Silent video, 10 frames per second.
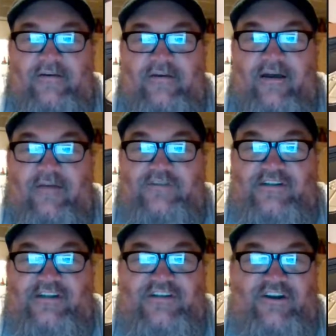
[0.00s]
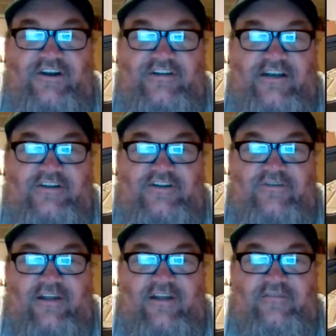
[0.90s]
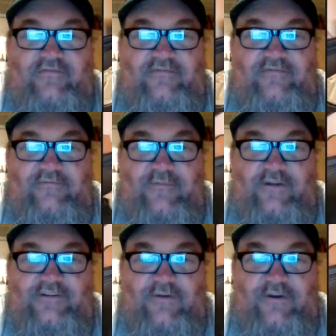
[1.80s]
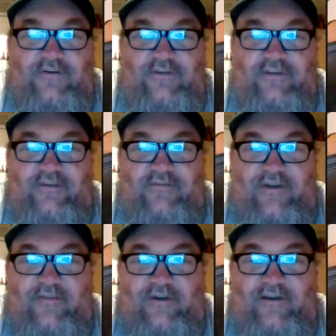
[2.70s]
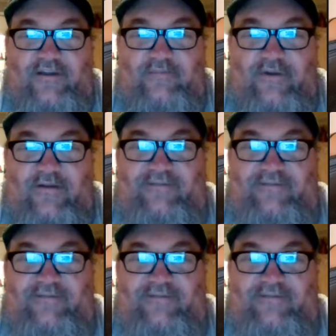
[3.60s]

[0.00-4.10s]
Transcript: I'm just the cheering section, really. Will's the one doing the 3D printing, but